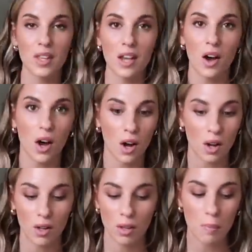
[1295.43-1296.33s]
the
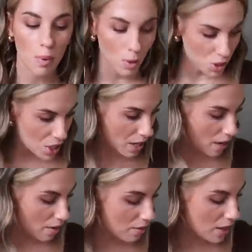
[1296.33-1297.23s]
haul portion
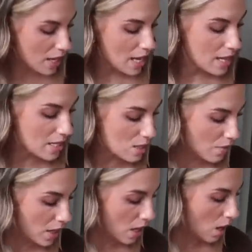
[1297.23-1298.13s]
of this
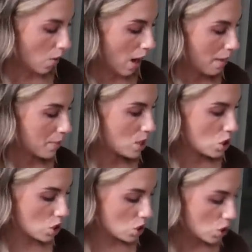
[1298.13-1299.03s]
video. I'm going
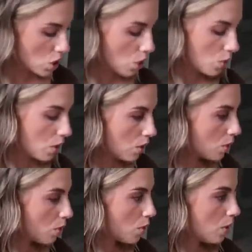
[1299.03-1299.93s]
to show
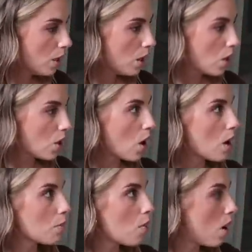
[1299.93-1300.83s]
you her
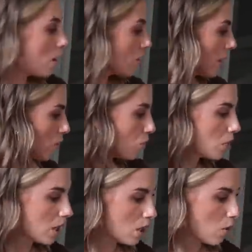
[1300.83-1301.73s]
armoire like
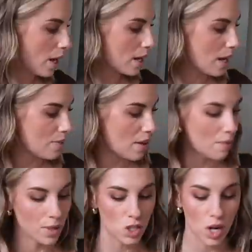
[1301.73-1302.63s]
really quick and then
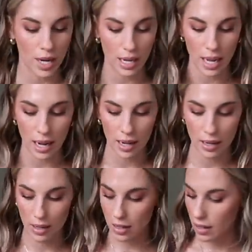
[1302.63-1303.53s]
I'm going to try to get,
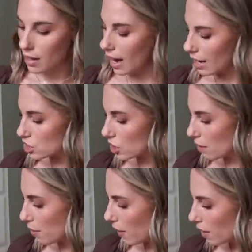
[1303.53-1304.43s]
actually
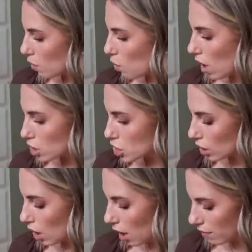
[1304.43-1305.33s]
I'm probably going to wash a
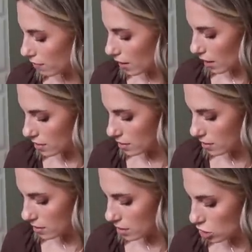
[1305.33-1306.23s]
lot of
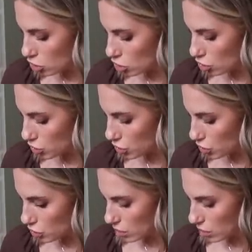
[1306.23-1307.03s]
this.